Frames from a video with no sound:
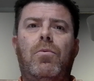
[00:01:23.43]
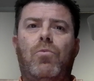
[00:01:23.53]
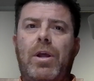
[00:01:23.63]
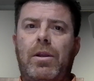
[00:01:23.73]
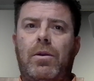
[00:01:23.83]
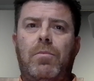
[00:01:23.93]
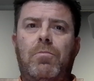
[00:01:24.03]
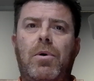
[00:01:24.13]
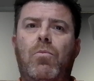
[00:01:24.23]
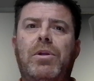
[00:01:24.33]
written,
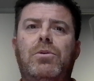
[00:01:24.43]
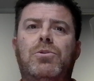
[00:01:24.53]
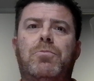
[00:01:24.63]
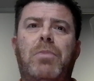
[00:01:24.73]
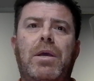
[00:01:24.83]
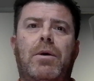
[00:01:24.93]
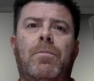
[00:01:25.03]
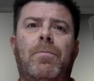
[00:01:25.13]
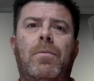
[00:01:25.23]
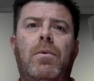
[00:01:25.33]
but when you speak
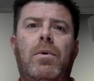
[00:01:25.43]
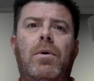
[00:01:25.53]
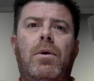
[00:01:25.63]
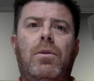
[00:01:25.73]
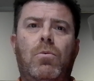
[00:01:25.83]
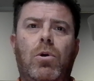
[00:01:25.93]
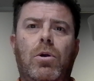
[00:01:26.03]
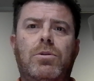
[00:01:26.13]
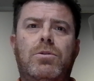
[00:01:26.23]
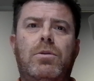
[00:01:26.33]
them,
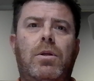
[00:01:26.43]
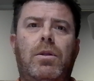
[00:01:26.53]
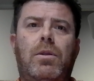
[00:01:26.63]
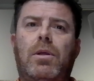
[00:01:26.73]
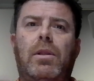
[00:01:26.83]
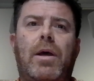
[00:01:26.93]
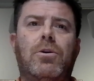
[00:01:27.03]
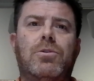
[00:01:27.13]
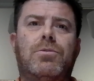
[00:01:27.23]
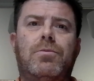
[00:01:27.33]
the
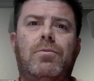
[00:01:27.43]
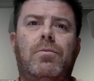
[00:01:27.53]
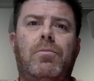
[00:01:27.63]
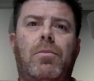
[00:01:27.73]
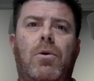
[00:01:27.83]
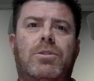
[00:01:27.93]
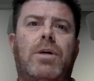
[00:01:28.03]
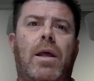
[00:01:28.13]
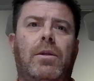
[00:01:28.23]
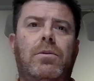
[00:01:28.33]
letters are
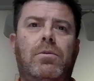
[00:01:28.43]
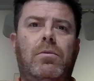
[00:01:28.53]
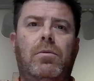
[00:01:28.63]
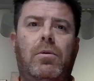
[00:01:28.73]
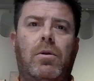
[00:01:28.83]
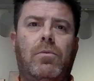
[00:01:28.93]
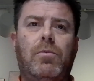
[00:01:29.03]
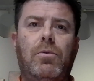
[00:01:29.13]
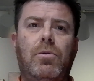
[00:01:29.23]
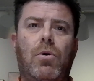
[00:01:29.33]
silent. You
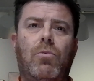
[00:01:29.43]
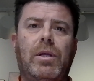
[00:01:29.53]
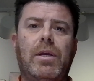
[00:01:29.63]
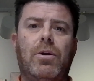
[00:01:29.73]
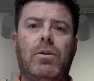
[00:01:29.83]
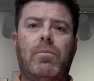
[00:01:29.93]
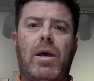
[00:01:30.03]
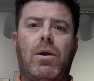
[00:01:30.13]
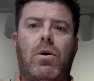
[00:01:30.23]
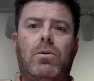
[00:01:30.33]
don't really hear them
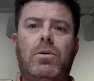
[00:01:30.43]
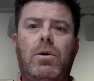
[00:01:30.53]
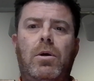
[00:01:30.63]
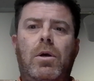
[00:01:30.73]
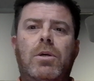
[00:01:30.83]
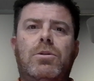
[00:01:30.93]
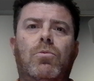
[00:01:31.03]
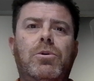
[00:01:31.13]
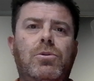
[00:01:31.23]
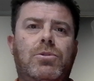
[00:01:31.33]
at all. So
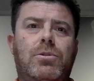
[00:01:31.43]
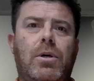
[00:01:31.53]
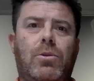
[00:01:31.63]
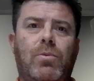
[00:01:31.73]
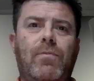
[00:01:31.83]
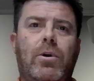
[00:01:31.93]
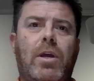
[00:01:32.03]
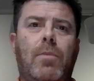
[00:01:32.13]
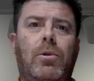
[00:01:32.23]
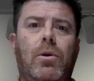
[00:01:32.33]
we use the three
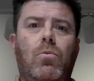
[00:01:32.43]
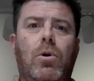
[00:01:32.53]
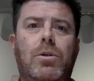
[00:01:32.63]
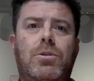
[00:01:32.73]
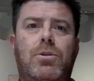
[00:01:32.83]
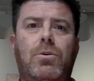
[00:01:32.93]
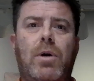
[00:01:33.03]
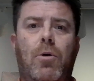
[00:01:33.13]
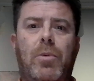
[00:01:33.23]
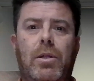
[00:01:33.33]
vocabulary words to
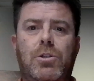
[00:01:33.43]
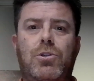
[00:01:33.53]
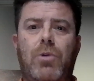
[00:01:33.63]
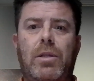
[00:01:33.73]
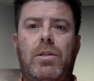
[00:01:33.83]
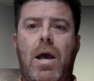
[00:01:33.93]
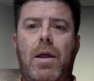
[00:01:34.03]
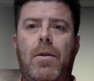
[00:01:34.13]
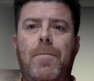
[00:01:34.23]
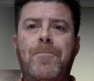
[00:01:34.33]
help illustrate
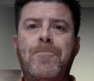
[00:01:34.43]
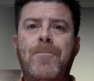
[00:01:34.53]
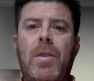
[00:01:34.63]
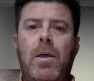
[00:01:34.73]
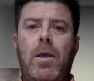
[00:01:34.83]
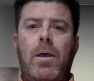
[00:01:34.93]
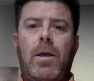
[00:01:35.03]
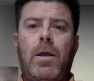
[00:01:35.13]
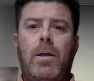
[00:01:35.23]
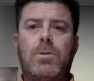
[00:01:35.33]
that.
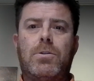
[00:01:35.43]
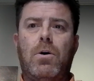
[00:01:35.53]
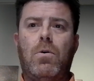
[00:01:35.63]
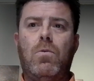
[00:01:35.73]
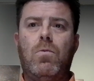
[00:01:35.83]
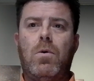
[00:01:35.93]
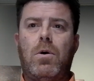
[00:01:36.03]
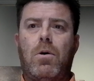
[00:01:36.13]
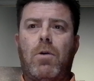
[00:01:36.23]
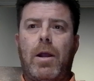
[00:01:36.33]
And so,
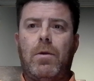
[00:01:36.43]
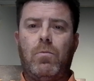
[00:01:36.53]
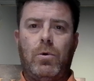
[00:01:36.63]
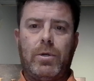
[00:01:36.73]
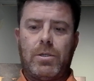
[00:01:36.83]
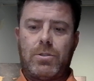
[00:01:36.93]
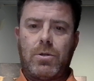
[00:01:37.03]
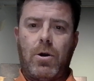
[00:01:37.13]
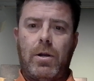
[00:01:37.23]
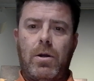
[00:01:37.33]
all right, we'll get
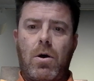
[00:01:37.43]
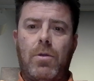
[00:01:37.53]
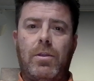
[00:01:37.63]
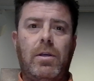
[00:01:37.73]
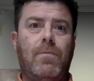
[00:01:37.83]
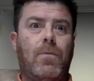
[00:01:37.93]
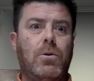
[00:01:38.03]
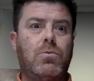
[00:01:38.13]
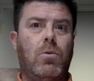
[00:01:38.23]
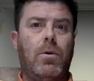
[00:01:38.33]
started on the
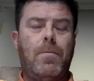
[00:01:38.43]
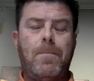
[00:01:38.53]
first word.